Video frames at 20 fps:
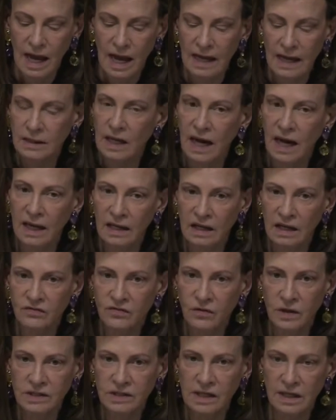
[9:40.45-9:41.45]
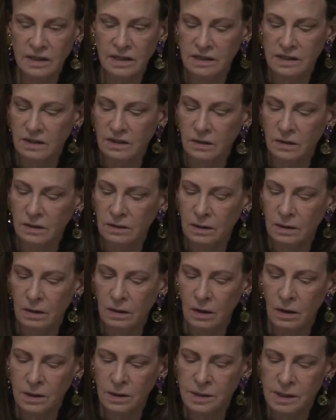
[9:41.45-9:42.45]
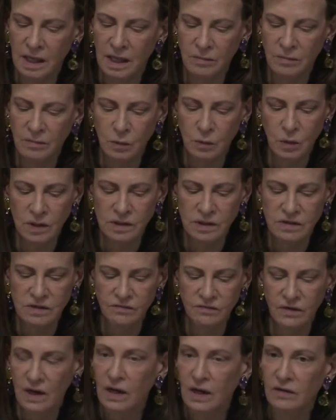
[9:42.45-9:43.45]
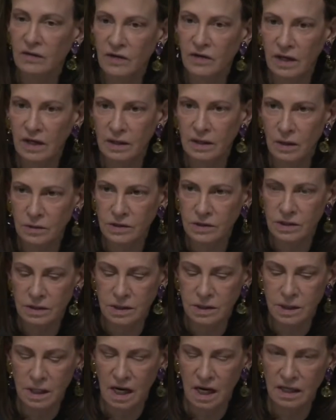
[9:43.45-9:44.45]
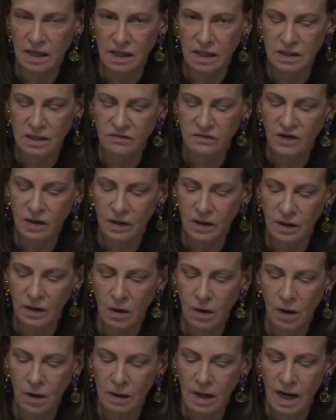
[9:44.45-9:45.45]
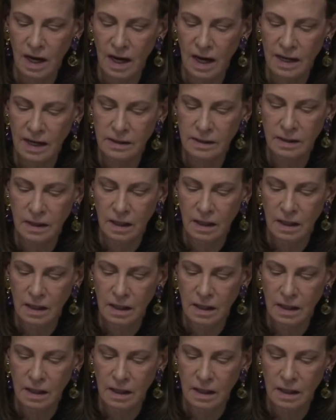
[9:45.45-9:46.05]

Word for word: And I, as far as I could see, her, her statement was very, very close to the Chinese, fairly hard line.